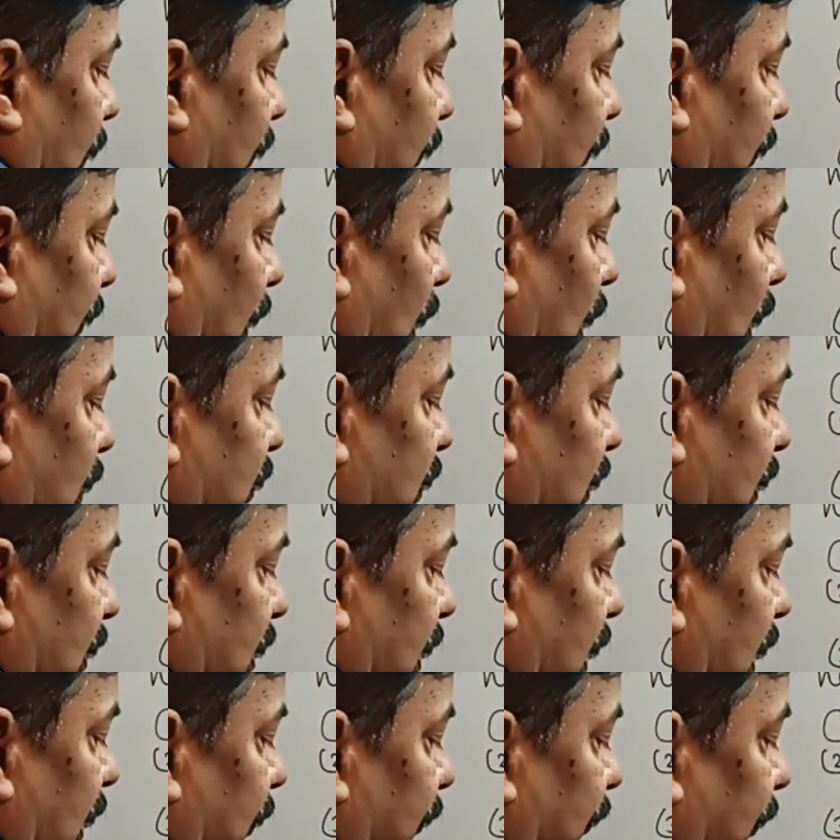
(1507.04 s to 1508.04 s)

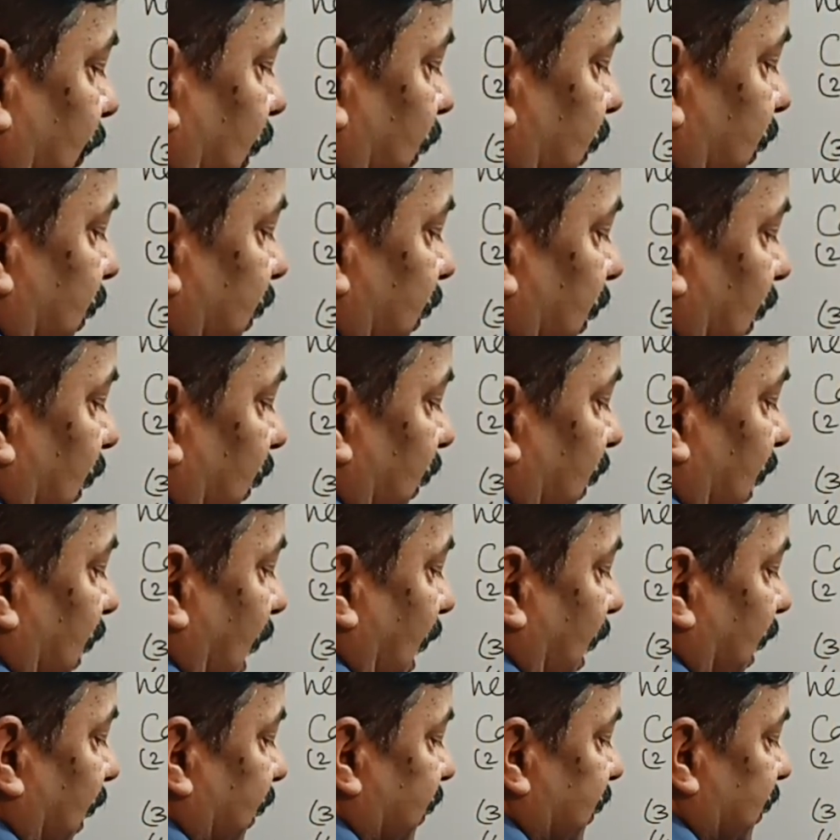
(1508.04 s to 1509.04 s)
velocity in vertical
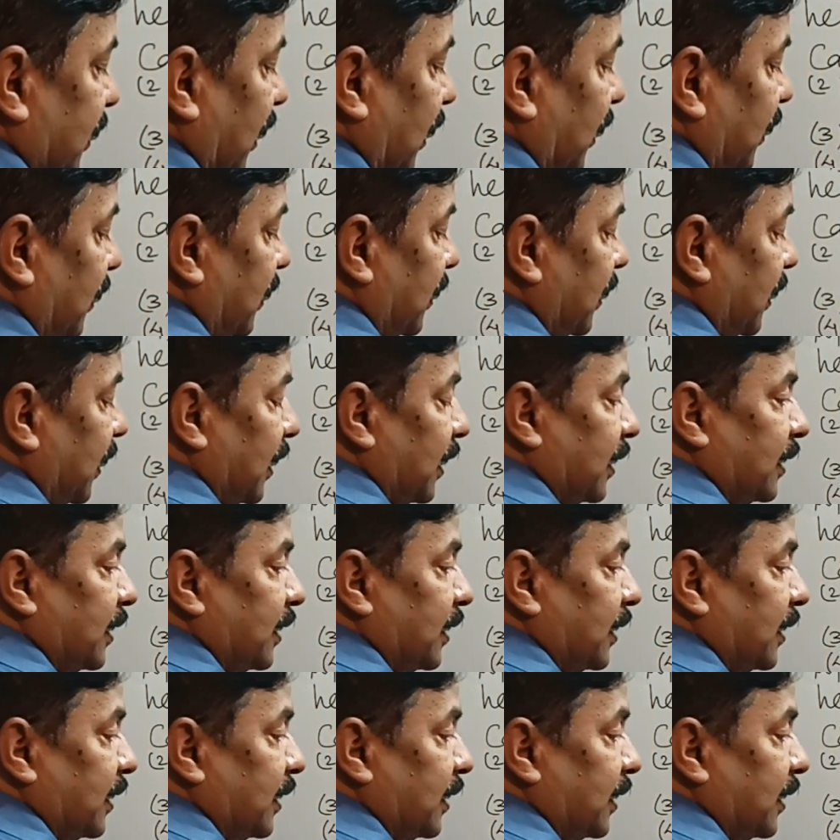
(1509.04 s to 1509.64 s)
direction